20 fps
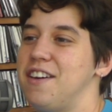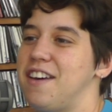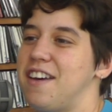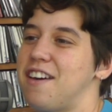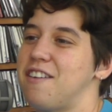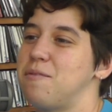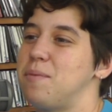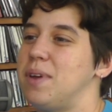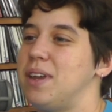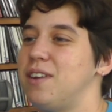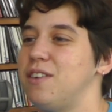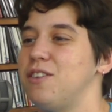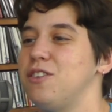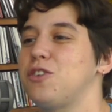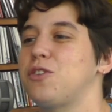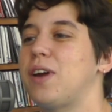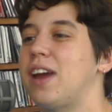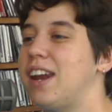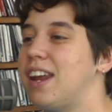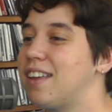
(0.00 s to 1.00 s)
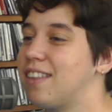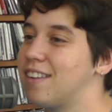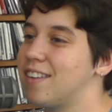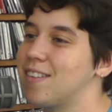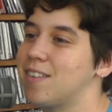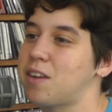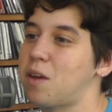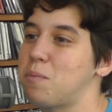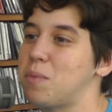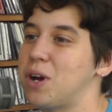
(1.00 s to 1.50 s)
have been training this
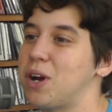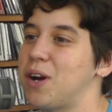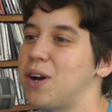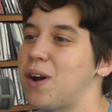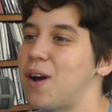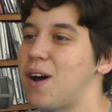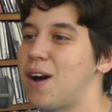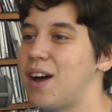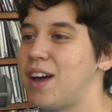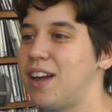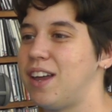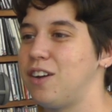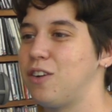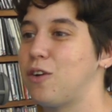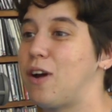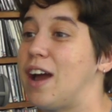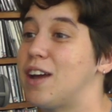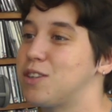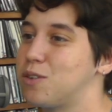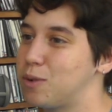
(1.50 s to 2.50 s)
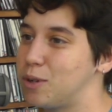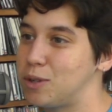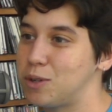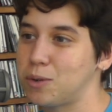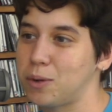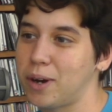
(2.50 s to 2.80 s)
summer on grassroots